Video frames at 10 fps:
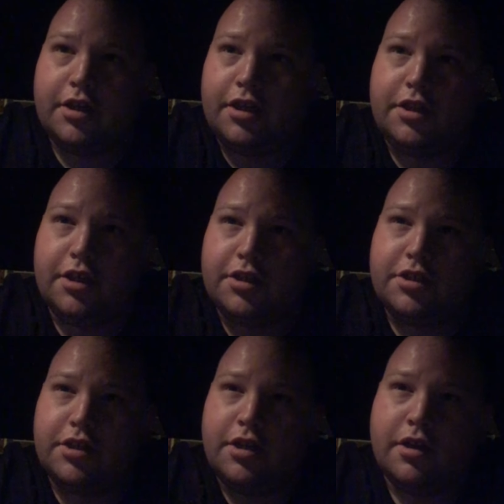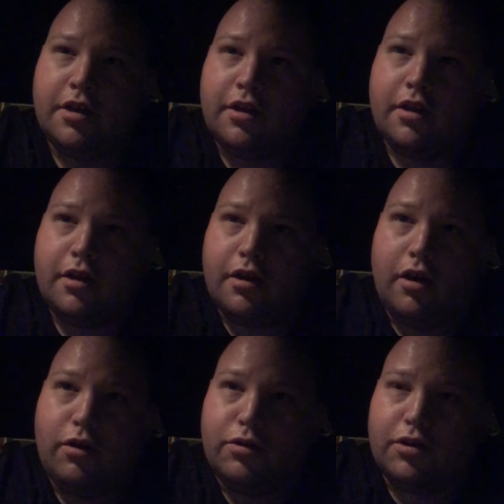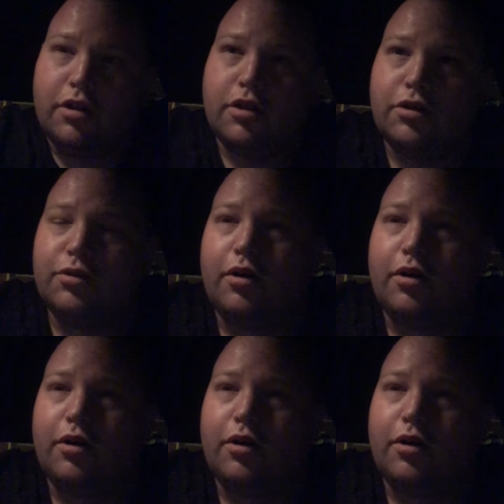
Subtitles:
get this old glue